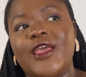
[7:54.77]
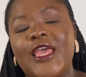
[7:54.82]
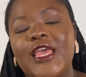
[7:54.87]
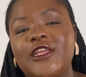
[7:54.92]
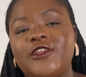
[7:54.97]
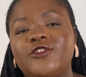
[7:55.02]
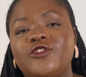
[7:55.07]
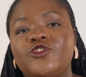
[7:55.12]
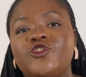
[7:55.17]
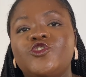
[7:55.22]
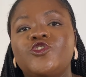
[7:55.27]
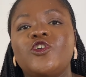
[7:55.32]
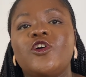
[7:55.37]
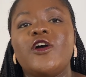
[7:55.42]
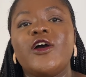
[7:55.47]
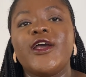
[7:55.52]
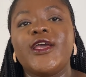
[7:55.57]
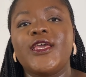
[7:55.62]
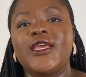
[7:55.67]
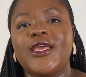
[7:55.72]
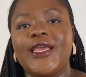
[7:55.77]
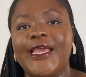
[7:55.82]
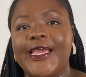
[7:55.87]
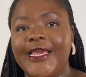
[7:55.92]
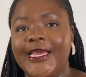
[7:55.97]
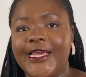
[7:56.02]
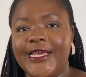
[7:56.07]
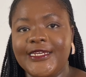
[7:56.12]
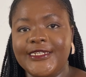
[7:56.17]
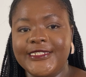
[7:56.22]
enjoy
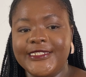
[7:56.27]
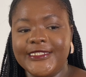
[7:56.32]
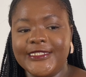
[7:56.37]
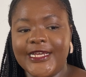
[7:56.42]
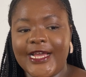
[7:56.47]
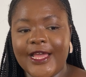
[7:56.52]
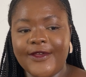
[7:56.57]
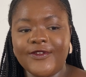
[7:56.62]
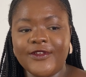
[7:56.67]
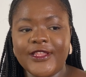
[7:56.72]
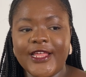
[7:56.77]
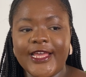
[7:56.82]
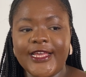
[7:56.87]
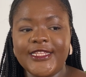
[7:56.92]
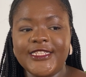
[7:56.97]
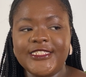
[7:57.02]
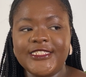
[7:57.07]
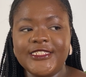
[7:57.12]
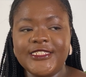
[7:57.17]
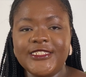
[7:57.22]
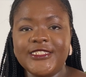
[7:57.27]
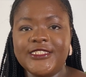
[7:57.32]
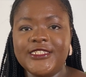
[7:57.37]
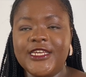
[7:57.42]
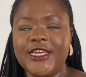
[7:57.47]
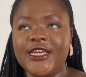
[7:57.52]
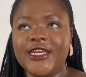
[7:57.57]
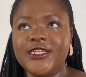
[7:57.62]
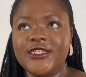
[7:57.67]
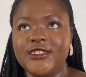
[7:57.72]
I feel like
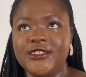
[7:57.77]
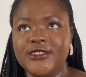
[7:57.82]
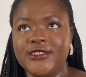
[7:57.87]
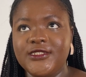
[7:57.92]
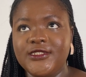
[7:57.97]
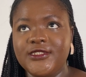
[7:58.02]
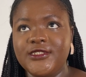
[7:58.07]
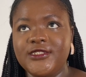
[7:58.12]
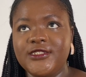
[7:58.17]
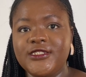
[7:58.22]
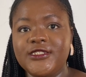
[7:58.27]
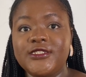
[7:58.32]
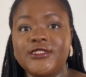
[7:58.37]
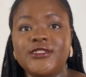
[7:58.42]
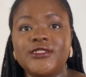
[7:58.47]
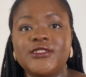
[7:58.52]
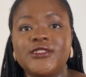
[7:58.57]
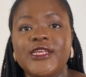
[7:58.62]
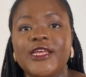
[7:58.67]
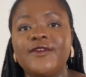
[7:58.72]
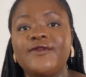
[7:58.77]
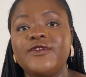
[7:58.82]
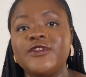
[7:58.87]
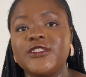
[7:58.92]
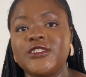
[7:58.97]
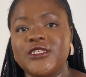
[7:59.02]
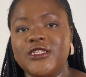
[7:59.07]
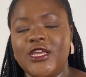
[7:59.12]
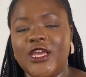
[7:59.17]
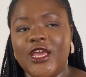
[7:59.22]
this
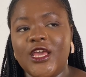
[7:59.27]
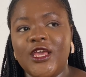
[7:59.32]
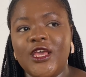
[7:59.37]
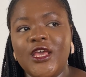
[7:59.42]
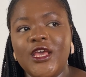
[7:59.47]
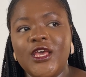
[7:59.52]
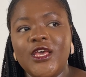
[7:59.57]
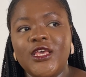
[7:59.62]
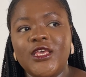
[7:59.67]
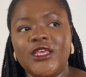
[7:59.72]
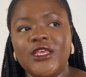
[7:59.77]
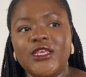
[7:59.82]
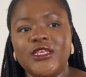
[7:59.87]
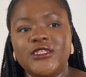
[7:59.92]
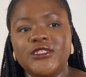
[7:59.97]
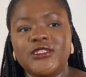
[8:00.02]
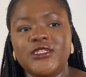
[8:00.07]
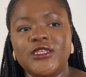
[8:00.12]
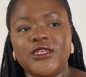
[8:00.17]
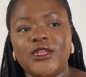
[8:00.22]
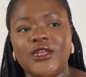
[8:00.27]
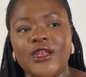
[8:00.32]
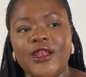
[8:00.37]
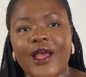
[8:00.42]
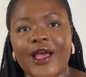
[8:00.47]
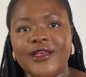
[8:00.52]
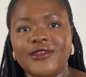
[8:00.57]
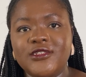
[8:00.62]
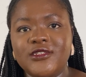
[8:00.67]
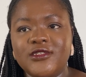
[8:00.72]
service year is the
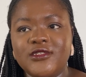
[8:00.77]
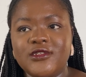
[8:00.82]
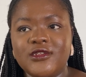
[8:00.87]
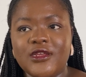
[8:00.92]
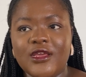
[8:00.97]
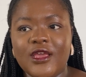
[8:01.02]
last